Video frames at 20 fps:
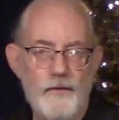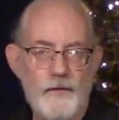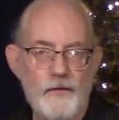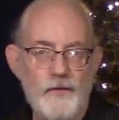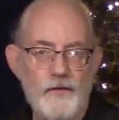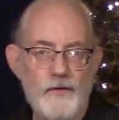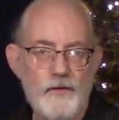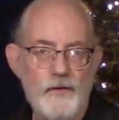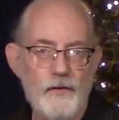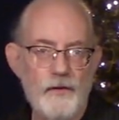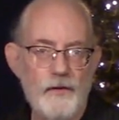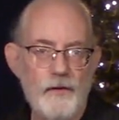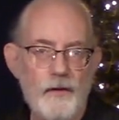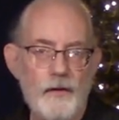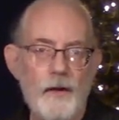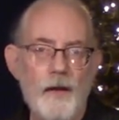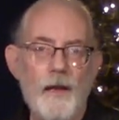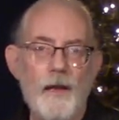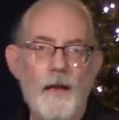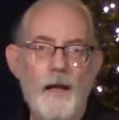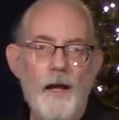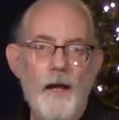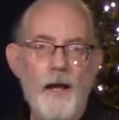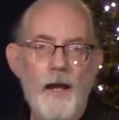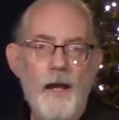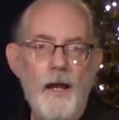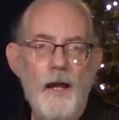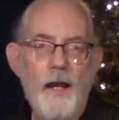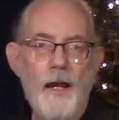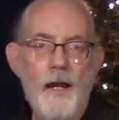this year
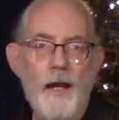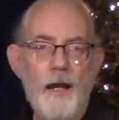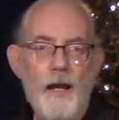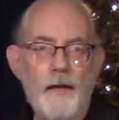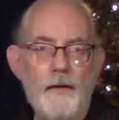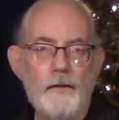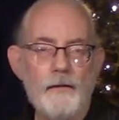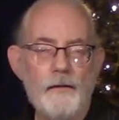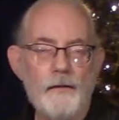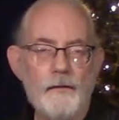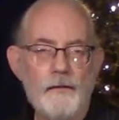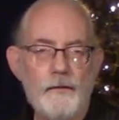and